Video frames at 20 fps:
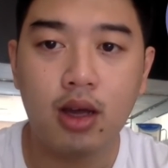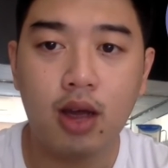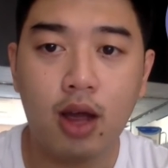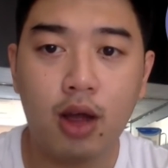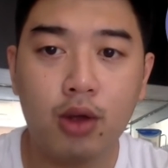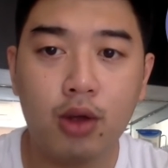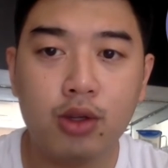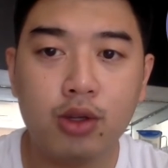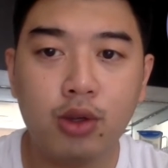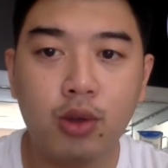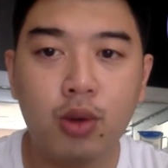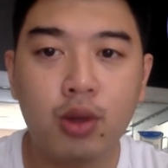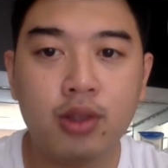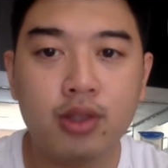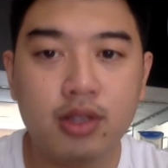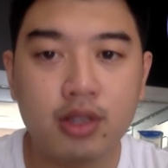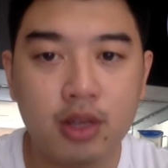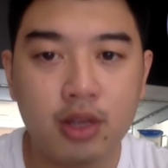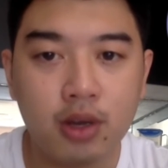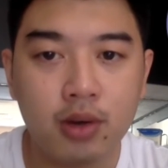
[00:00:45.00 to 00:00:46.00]
I also want
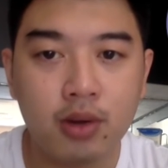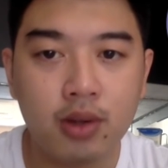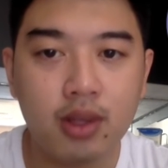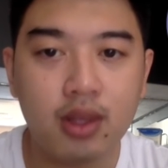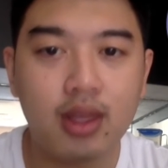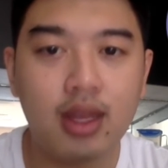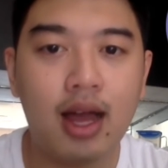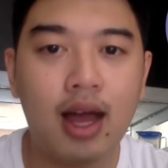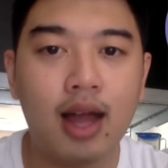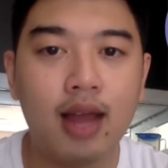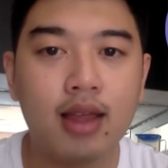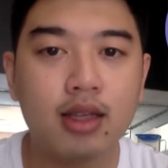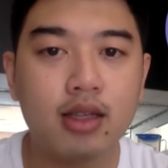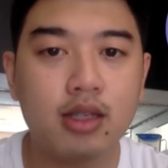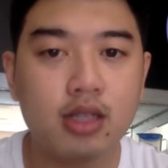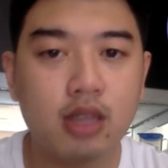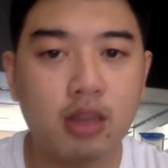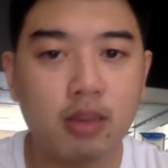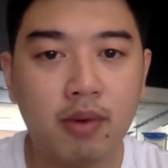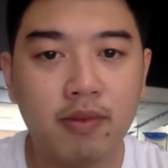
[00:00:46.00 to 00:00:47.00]
to note that
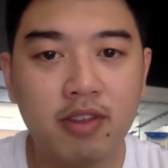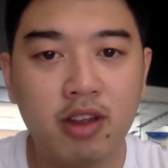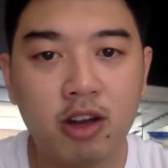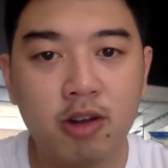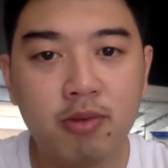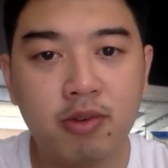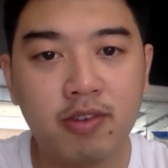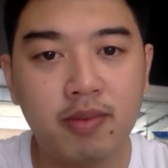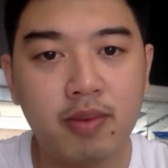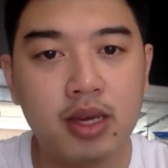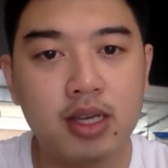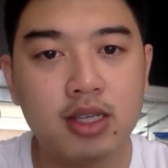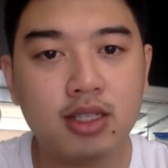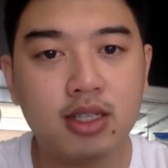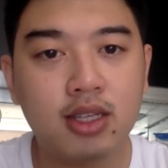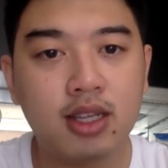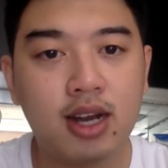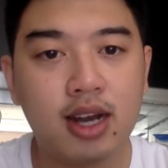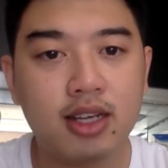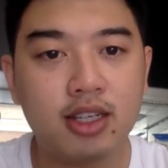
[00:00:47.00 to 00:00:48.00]
some of the
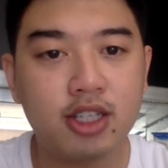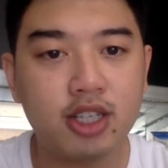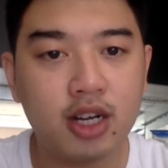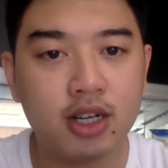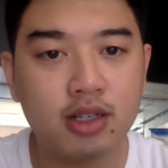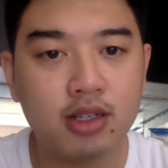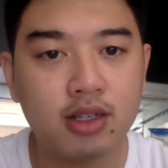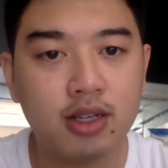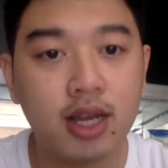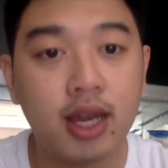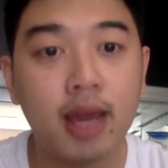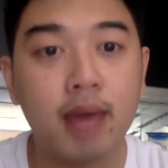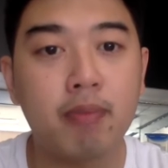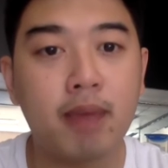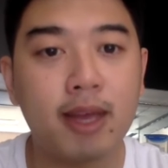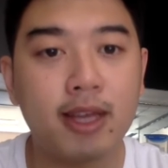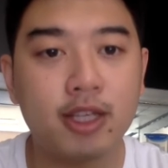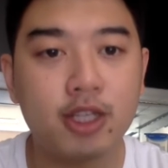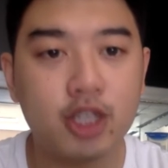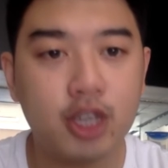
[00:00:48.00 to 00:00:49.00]
information that I share today
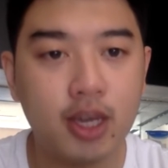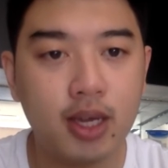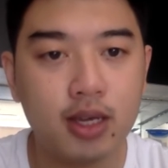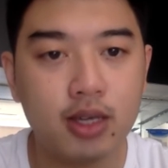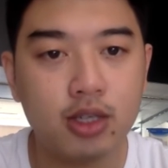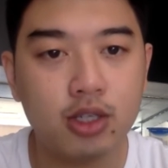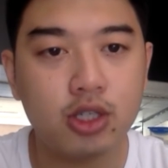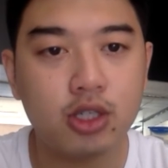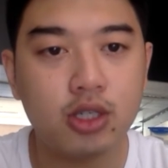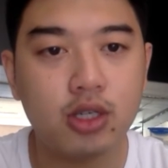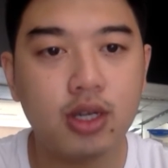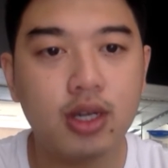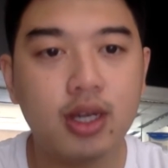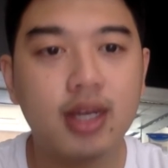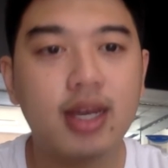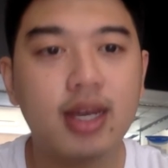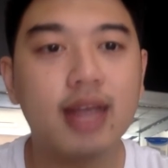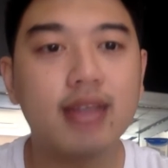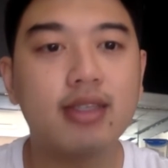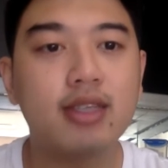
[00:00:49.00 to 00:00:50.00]
might change
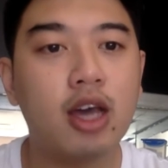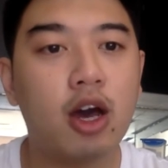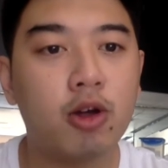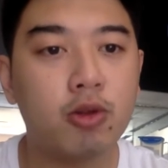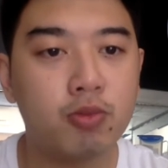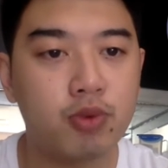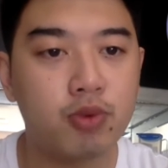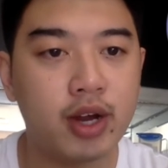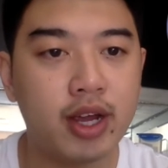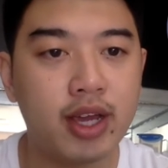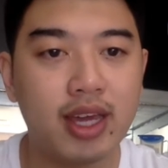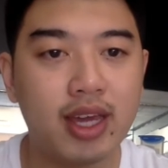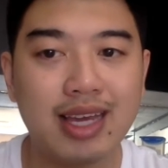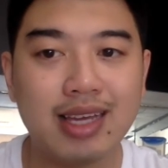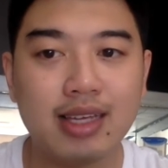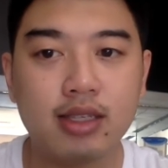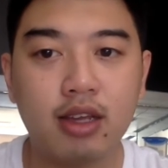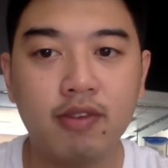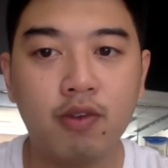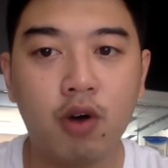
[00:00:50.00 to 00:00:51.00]
as the outbreak
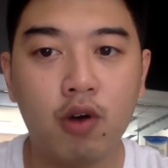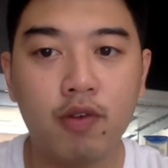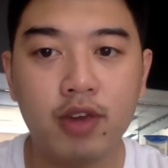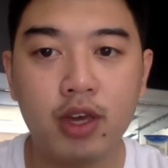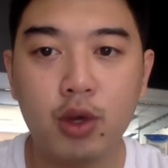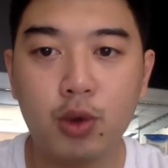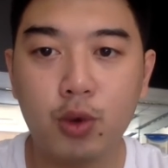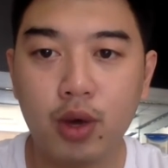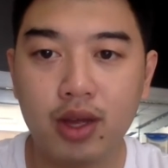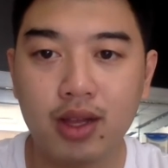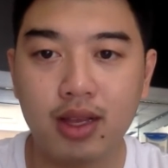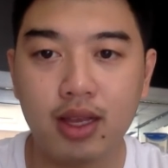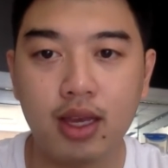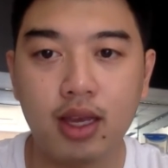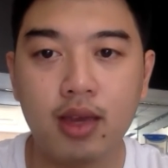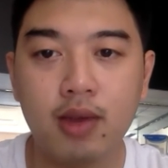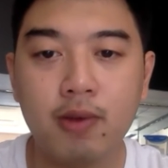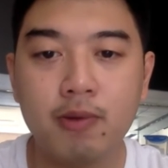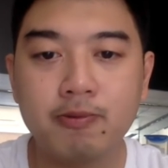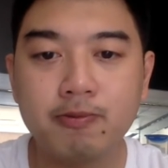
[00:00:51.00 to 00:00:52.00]
is evolving
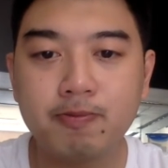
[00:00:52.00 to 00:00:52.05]
quickly.